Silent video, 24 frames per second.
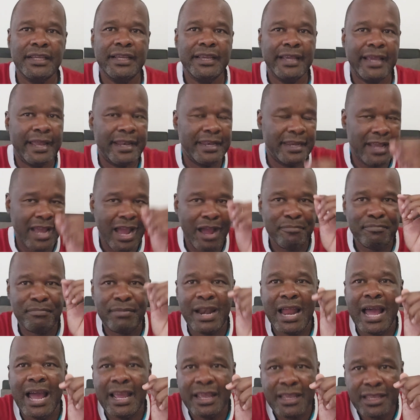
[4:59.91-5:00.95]
and
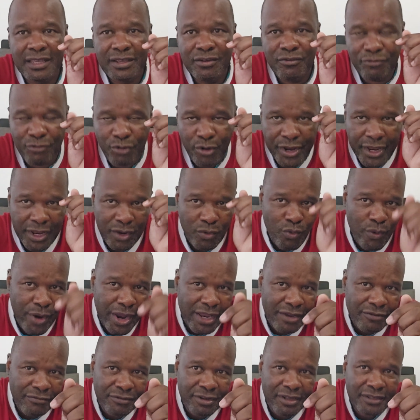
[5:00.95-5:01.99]
apply for a
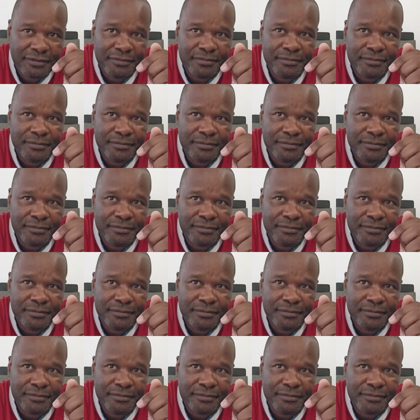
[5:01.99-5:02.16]
waiver.